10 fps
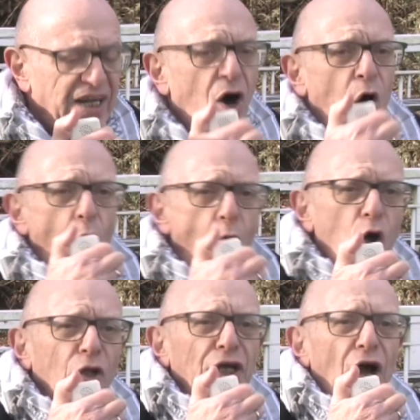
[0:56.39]

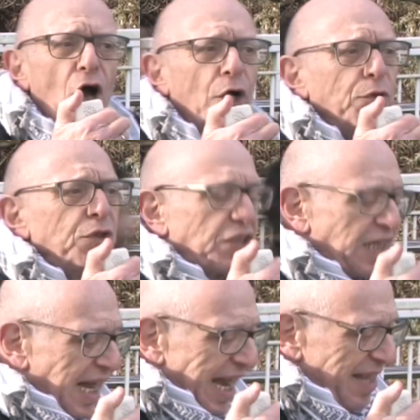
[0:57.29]
all used
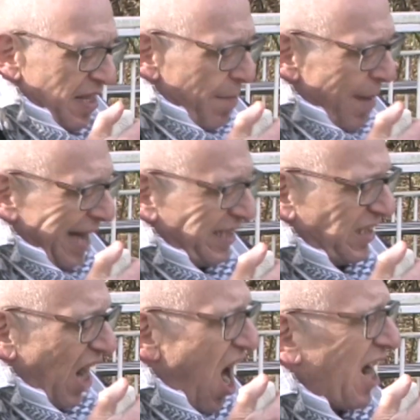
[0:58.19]
in the mass
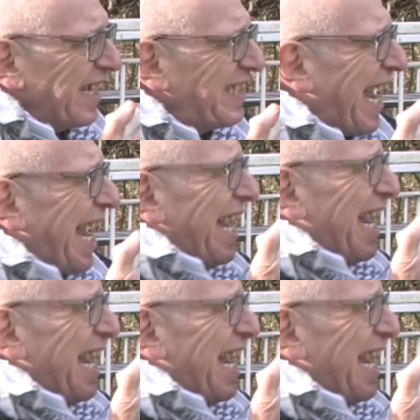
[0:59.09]
targeting